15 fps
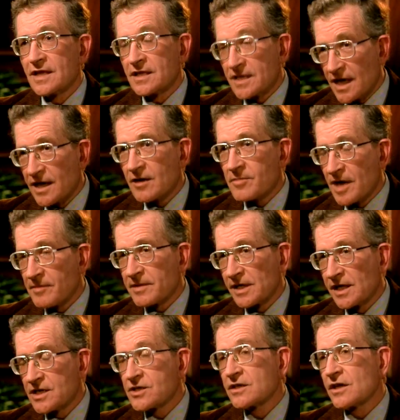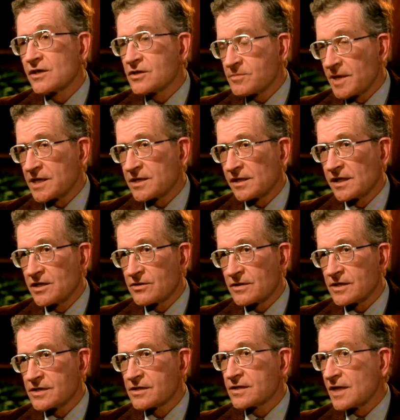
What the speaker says: entire population are the special interests.